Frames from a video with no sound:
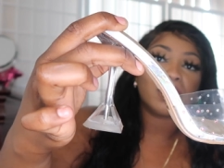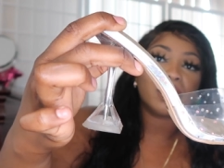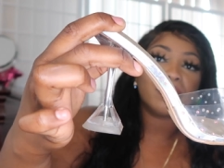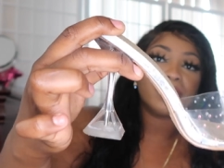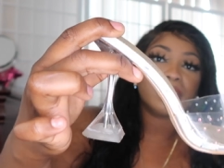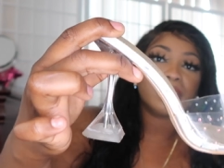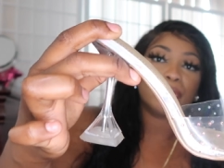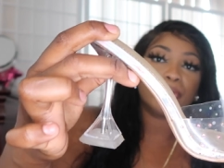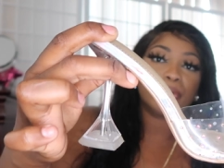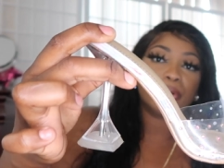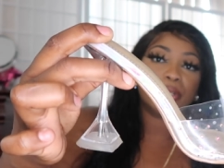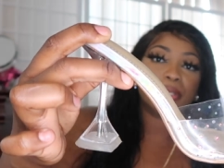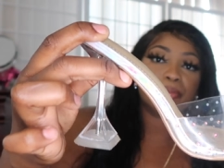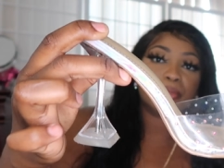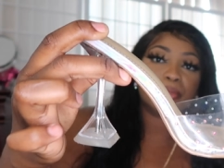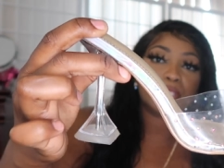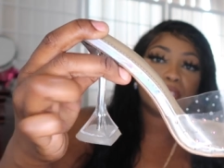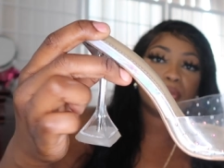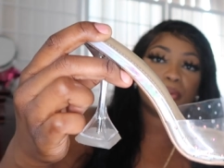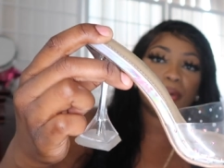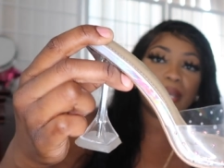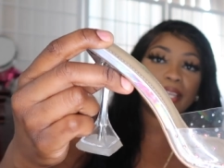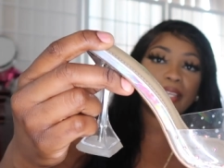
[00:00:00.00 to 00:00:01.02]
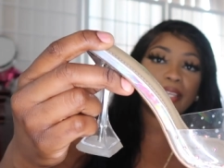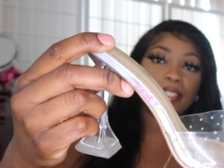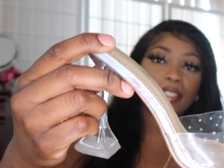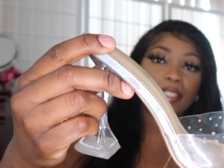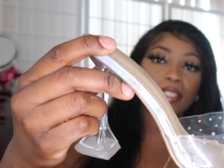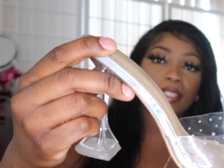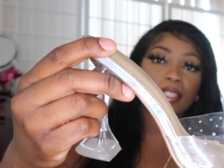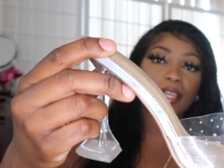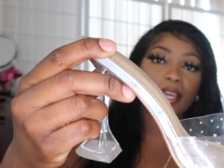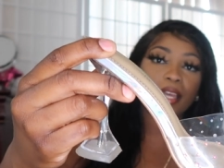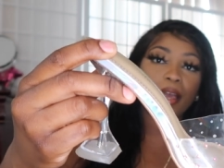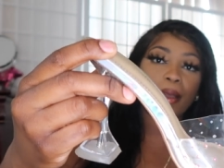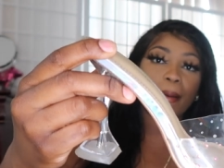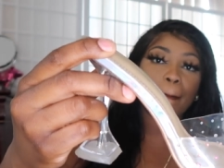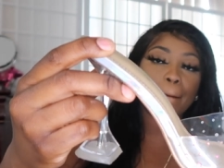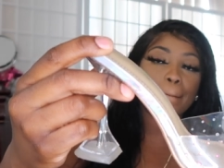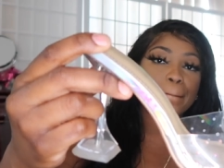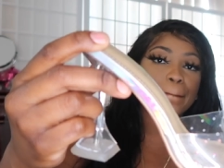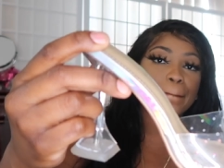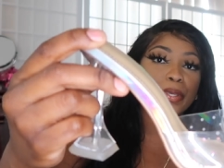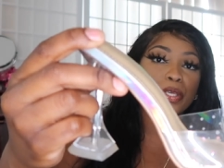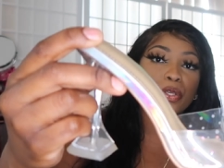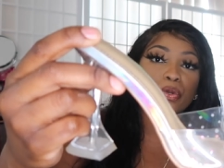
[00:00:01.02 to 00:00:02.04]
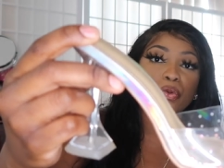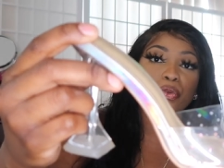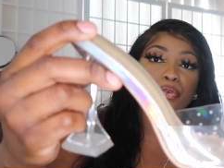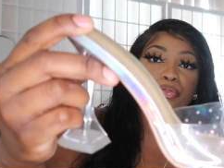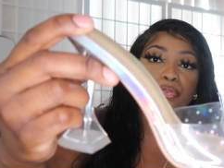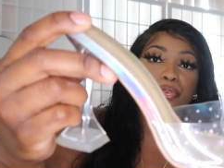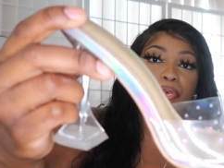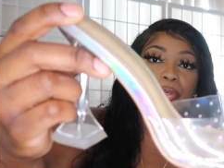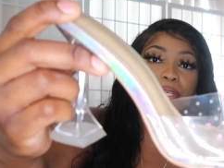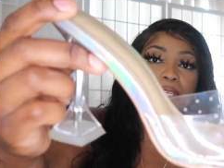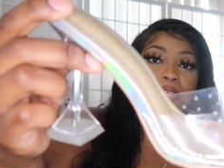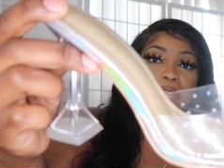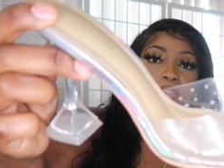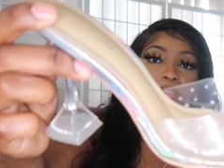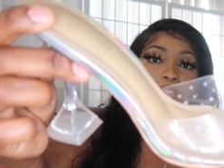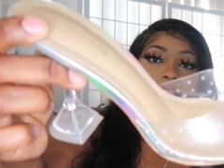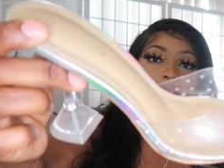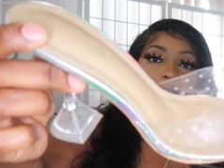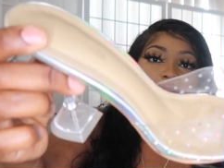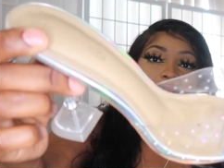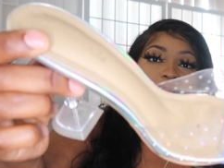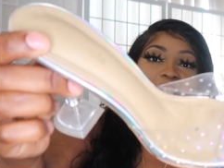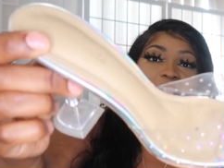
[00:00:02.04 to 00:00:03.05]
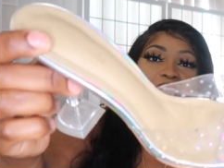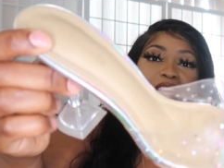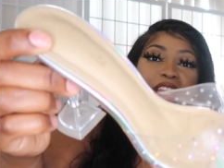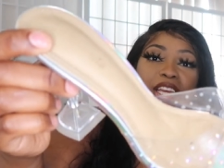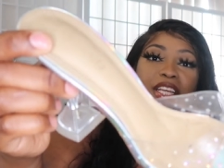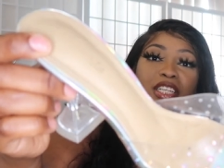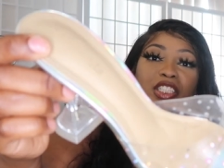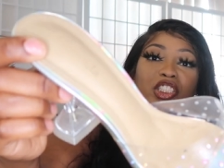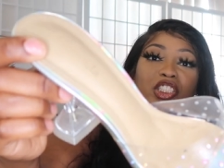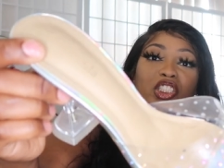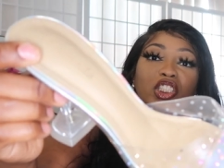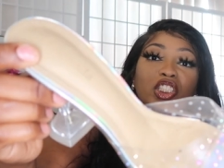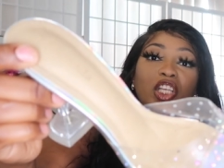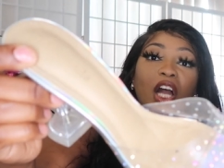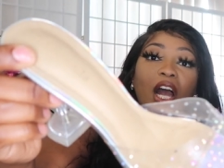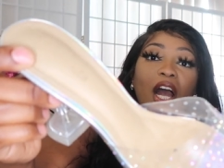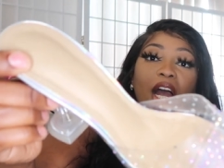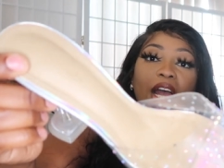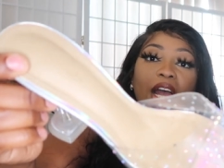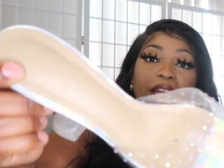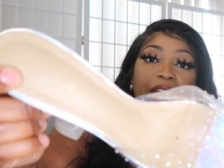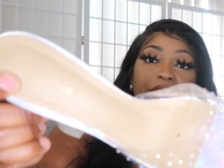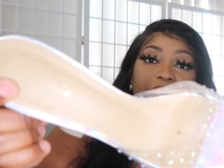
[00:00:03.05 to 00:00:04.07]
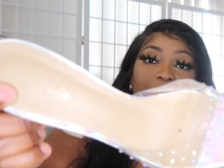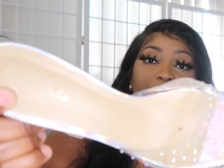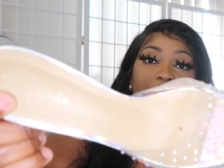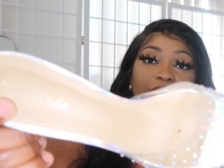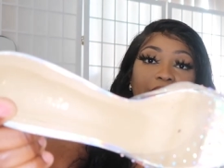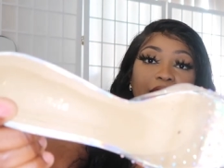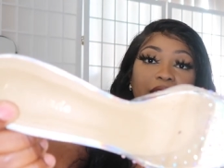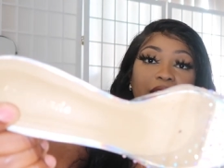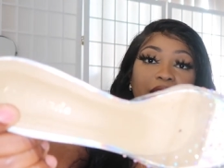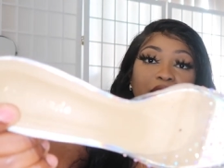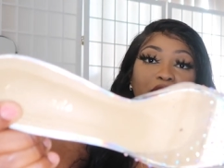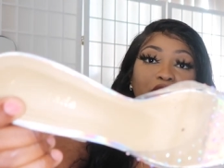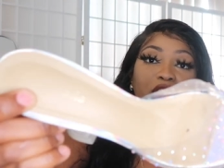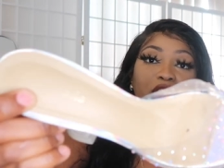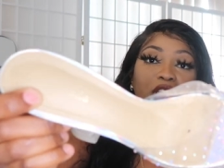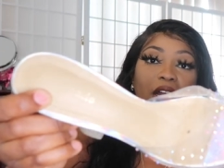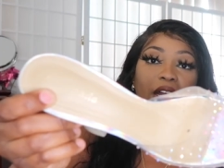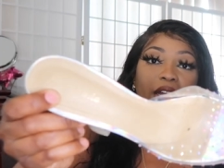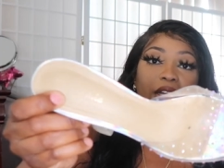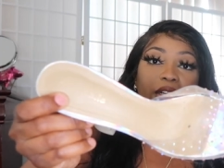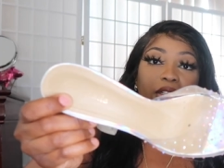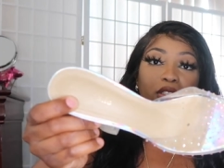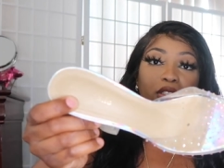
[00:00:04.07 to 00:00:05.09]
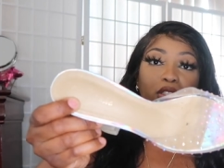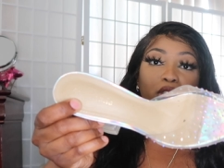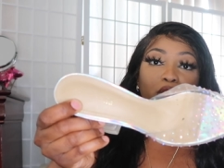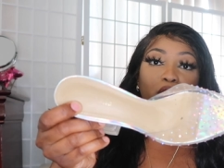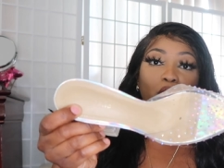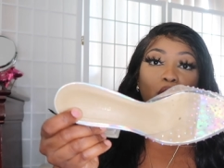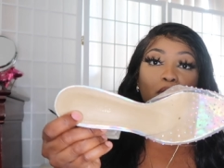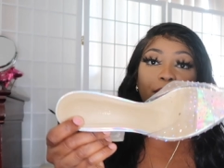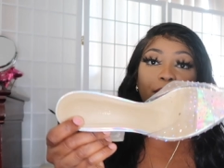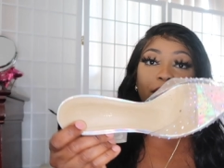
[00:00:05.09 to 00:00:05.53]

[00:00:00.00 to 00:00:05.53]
i already wore them twice beautiful heels and they shine guys they shine so